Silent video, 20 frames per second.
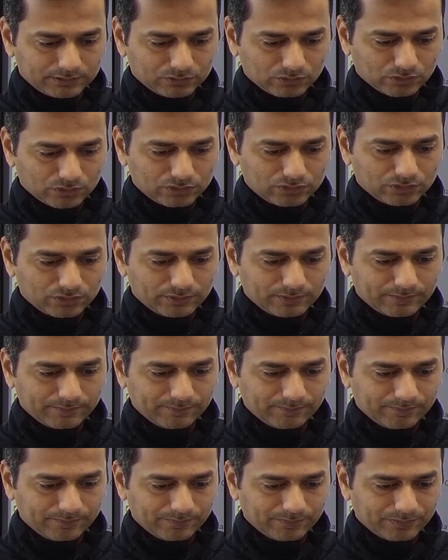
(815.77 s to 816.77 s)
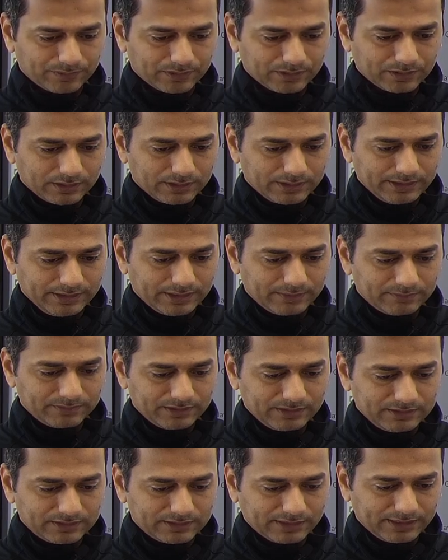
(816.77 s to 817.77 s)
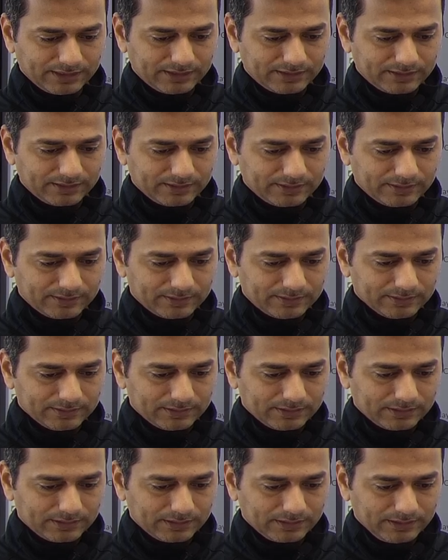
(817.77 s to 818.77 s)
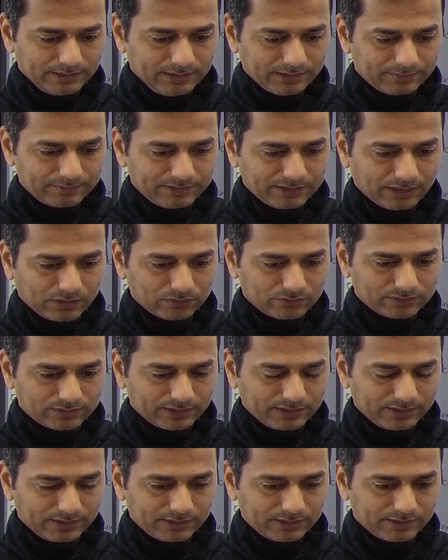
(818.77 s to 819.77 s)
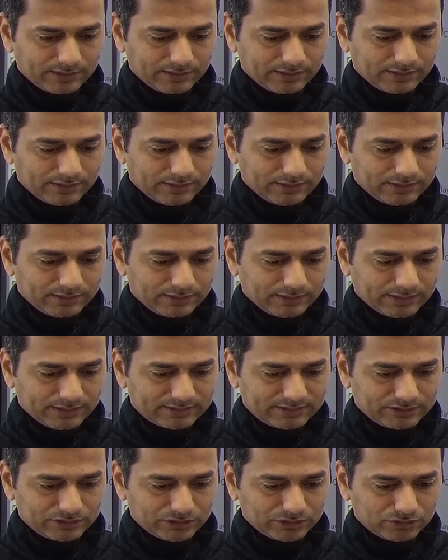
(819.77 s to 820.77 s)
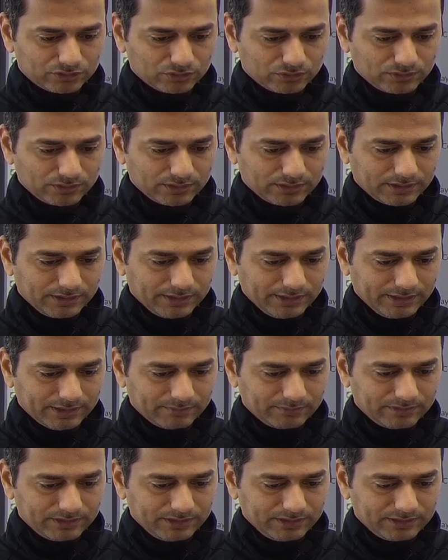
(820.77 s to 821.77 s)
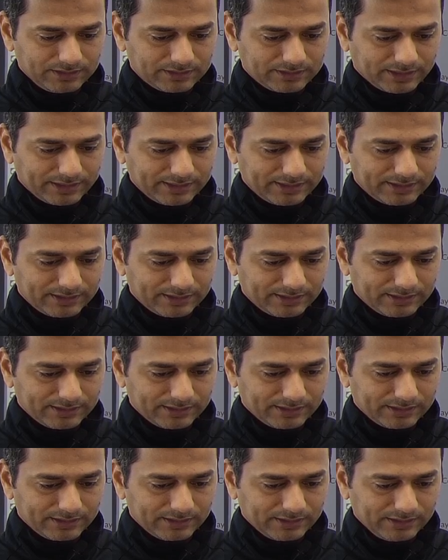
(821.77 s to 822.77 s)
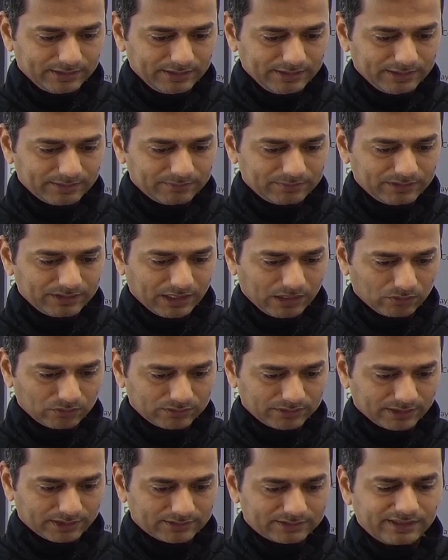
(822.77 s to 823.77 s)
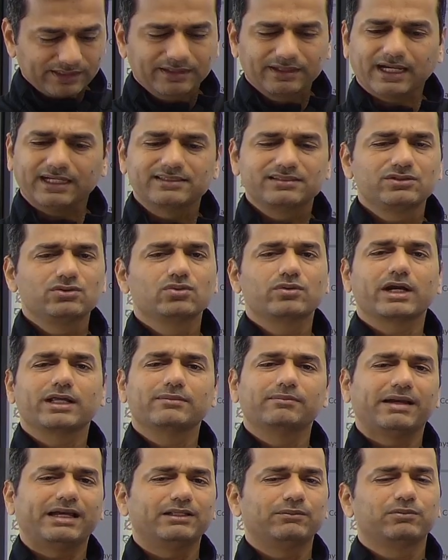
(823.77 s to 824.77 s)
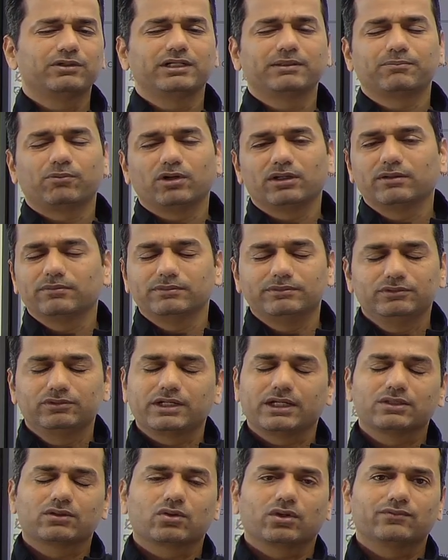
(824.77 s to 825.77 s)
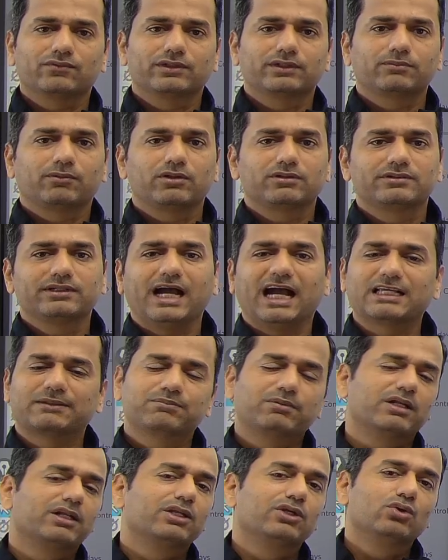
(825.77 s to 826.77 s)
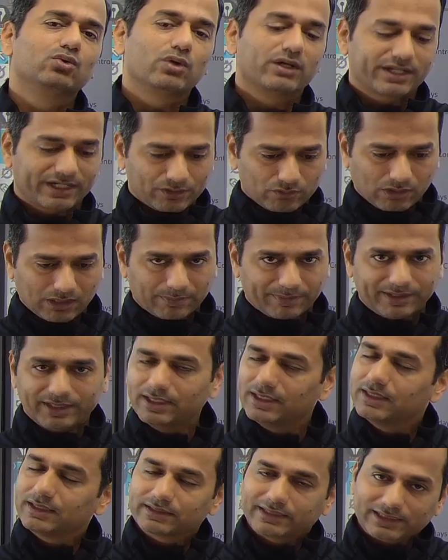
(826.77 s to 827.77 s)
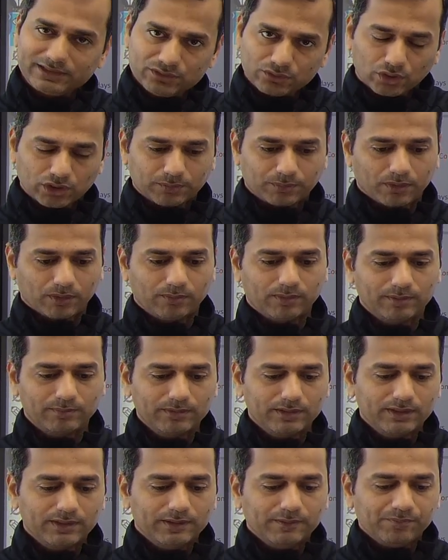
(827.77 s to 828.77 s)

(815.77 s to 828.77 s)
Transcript: source zone, DMZ inside, DMZ outside. Destination zone, DMZ inside, DMZ outside. See, guys, you can manipulate the you can configure the policy as per your requirement. That's not a problem,